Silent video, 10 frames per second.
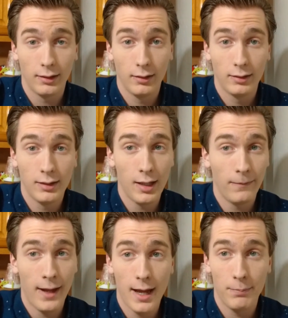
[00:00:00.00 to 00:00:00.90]
Stuff
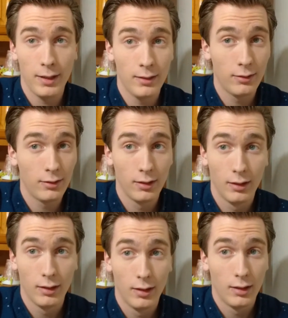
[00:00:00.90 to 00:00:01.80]
happens
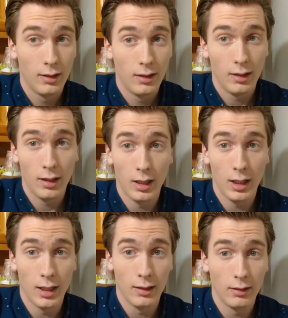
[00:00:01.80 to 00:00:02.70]

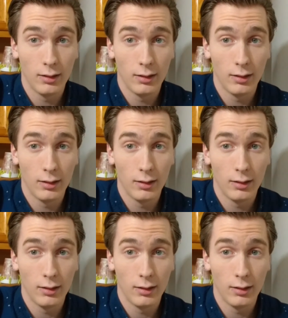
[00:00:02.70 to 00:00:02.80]
and